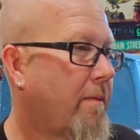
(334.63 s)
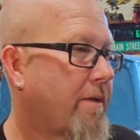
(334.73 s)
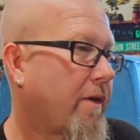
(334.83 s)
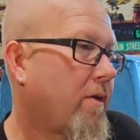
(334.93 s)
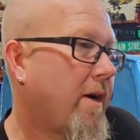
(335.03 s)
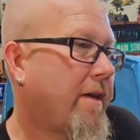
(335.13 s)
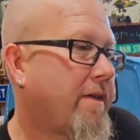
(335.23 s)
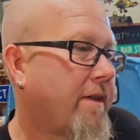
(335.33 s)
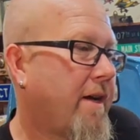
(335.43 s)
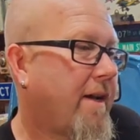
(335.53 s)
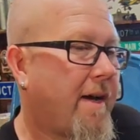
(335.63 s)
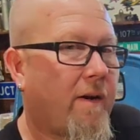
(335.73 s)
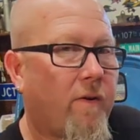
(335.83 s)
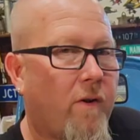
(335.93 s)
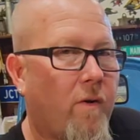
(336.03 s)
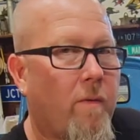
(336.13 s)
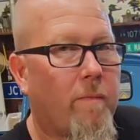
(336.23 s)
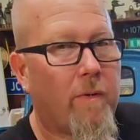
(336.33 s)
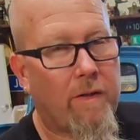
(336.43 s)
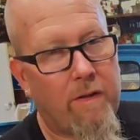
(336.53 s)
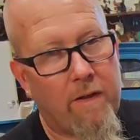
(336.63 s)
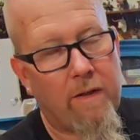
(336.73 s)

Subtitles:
Is it correct? Is it not? I don't know. But